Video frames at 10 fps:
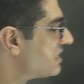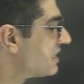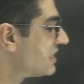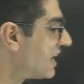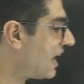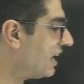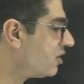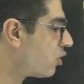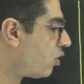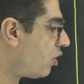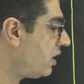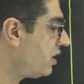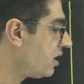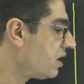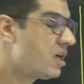trait called
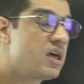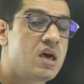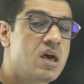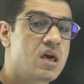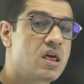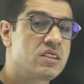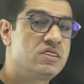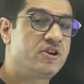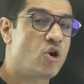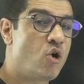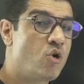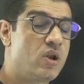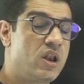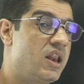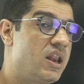the
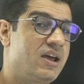tone.